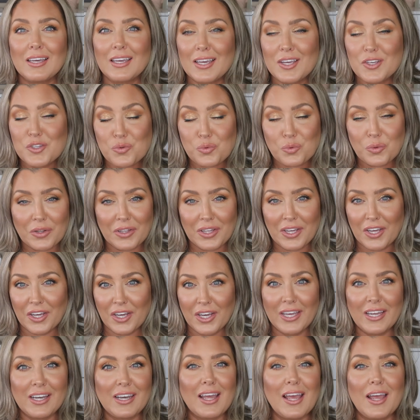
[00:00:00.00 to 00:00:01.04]
is really
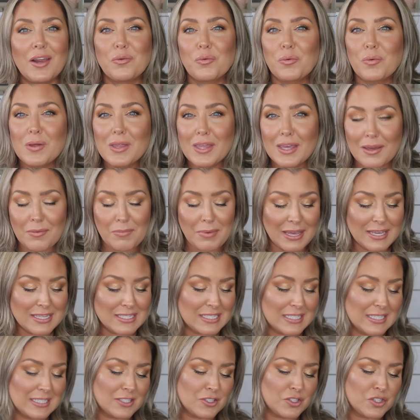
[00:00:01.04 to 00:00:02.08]
good and really
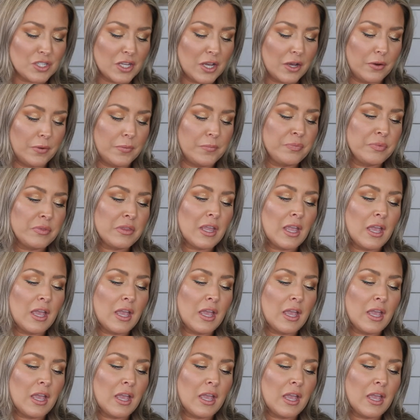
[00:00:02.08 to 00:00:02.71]
amazing so